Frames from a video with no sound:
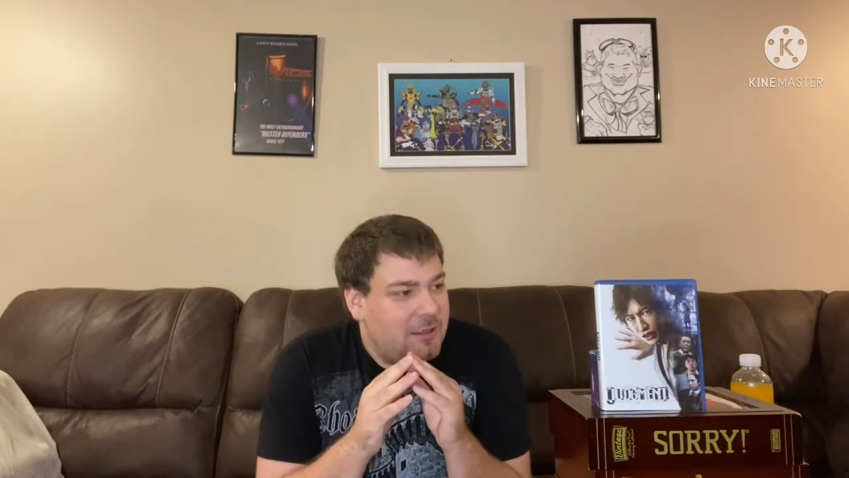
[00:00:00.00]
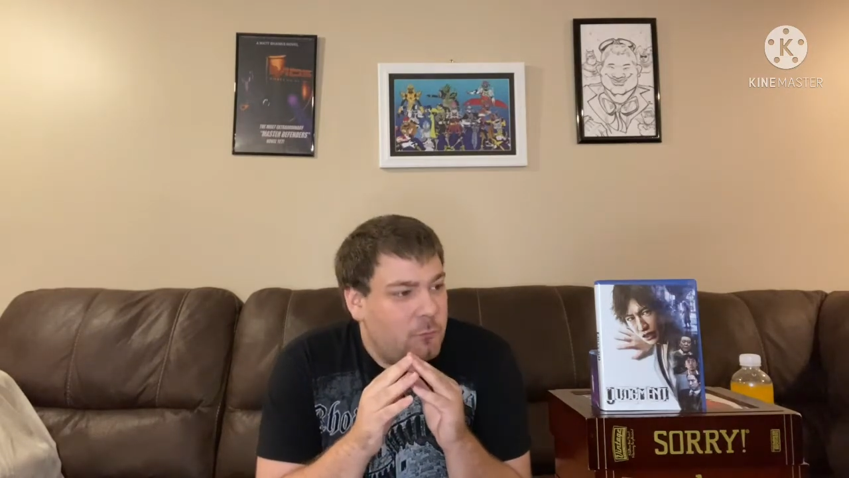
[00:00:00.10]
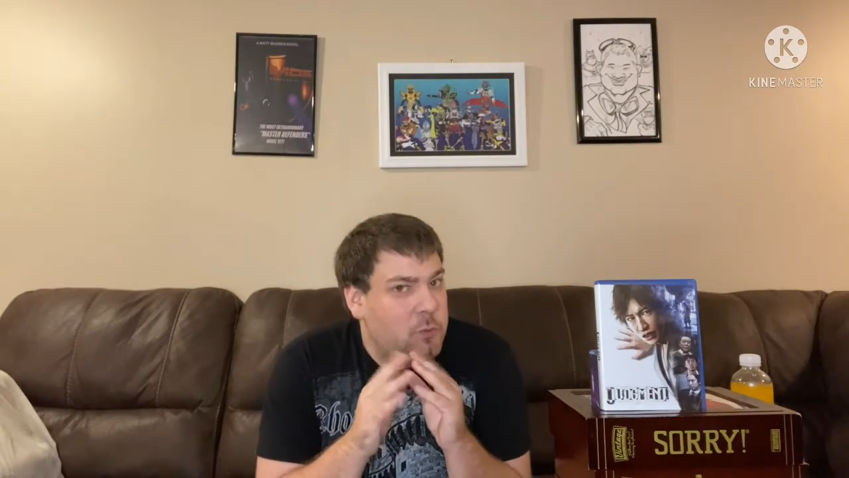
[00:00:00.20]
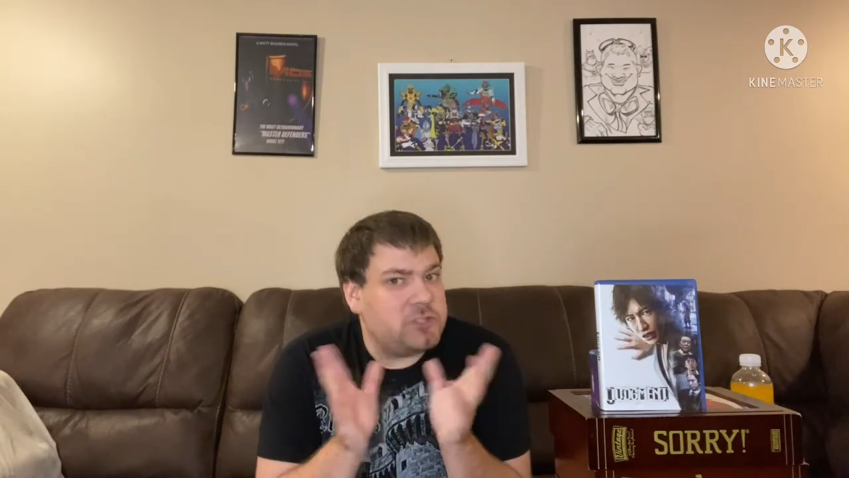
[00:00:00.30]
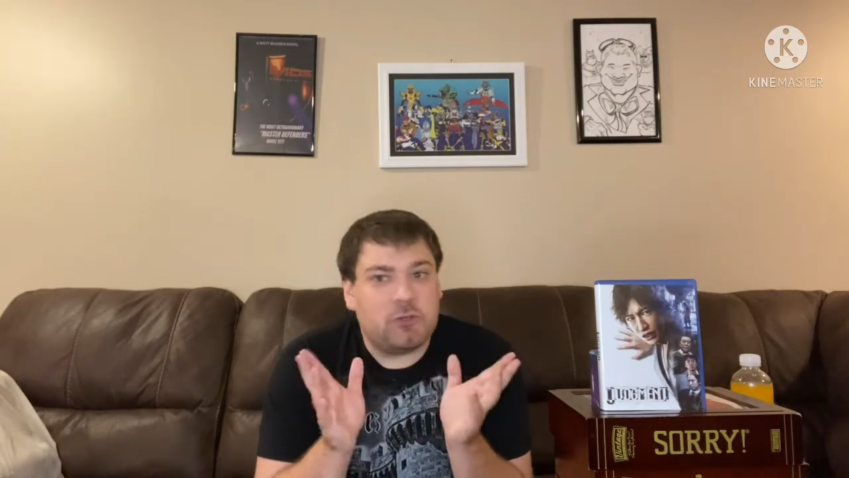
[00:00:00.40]

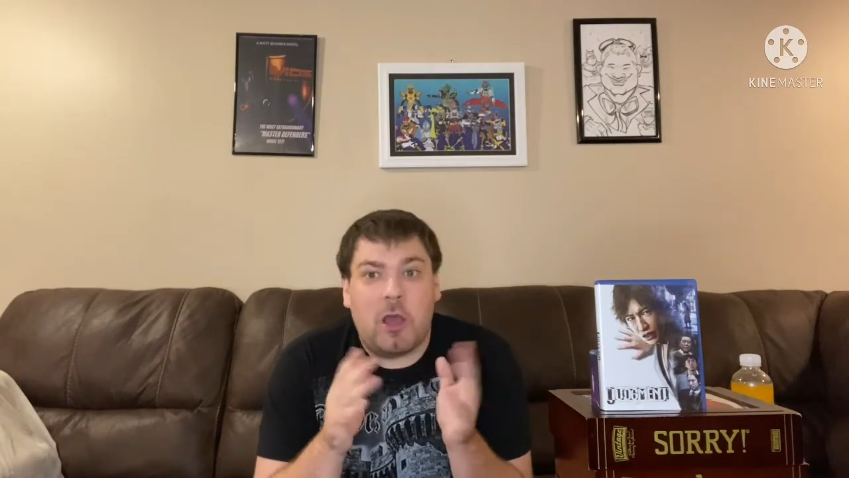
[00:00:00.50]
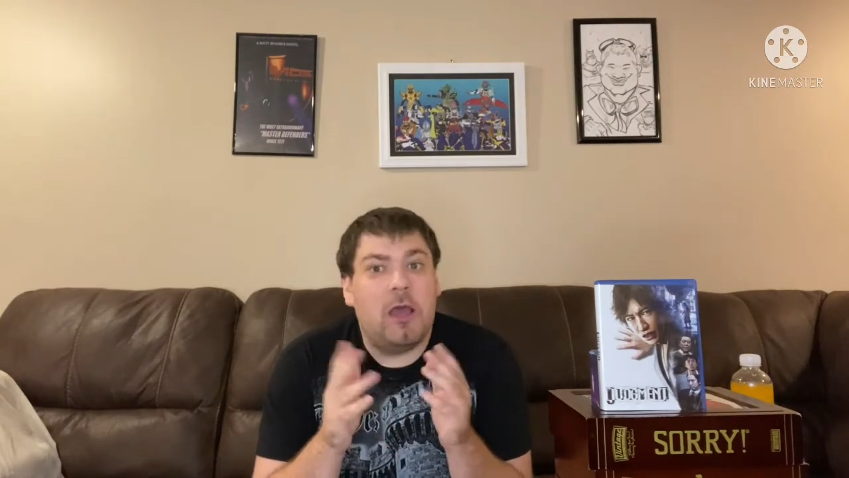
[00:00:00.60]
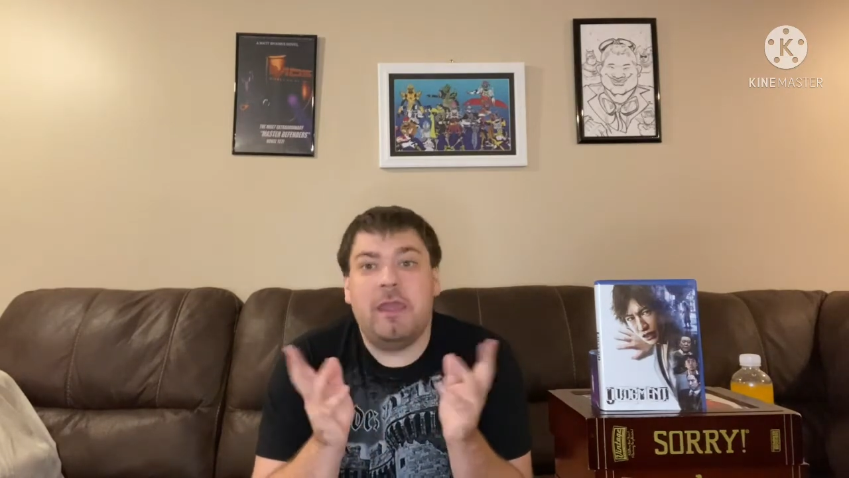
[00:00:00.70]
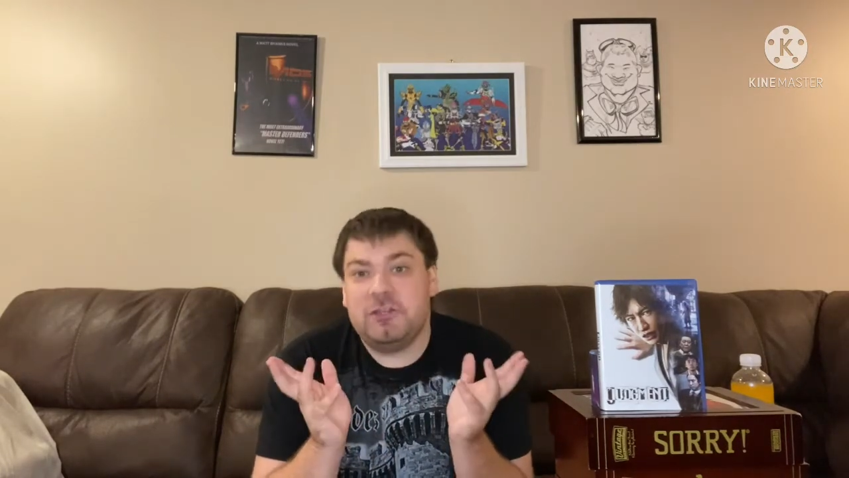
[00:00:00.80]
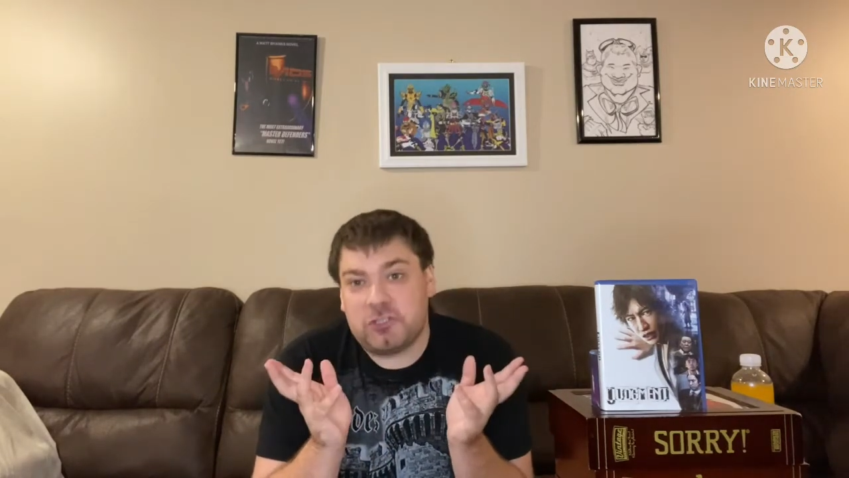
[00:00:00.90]
Which,
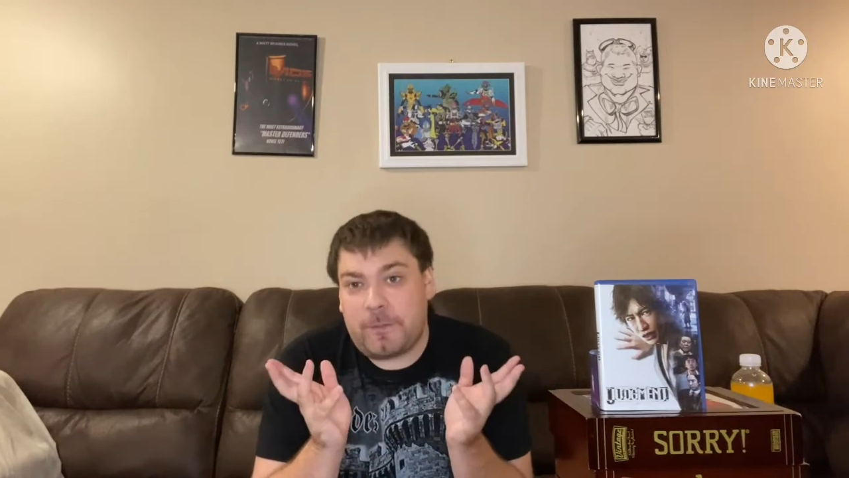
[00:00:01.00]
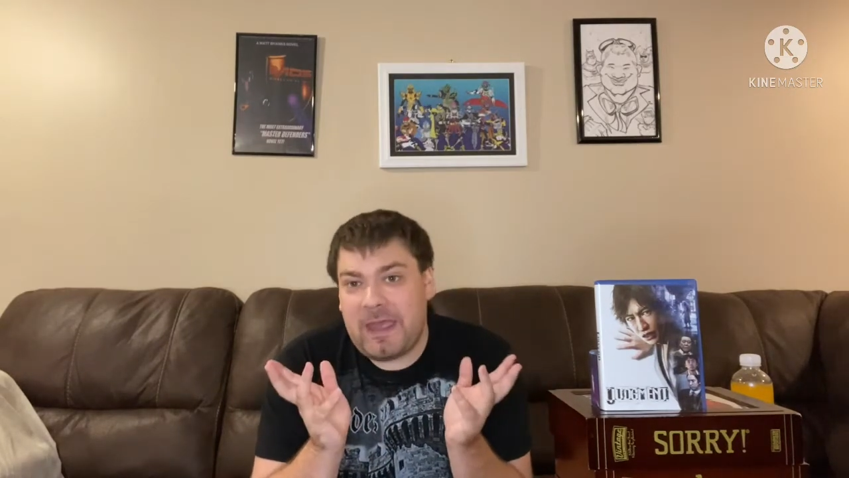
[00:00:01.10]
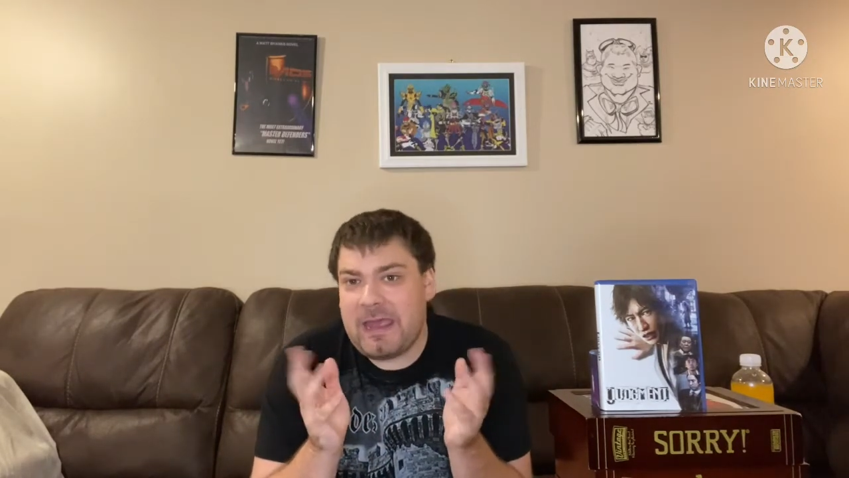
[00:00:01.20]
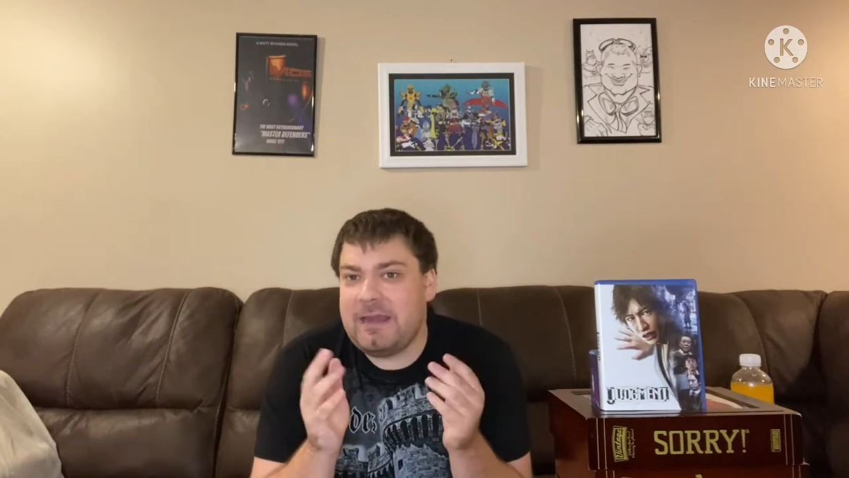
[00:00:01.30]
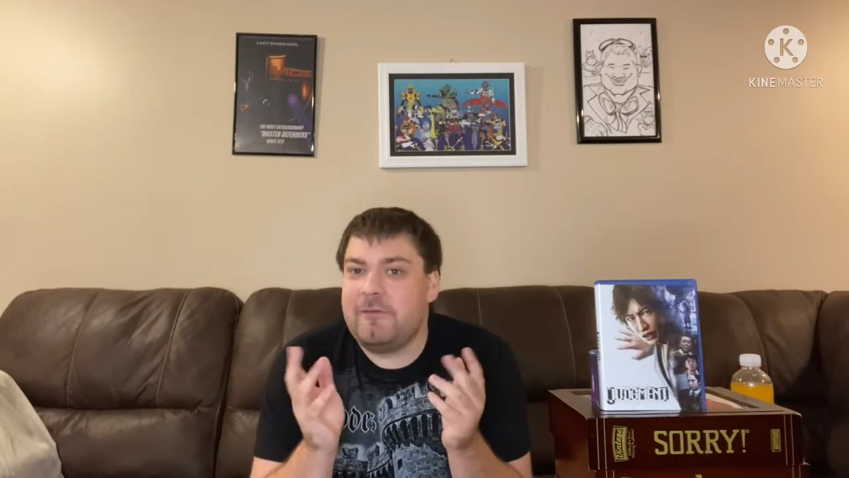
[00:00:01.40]
in Japan,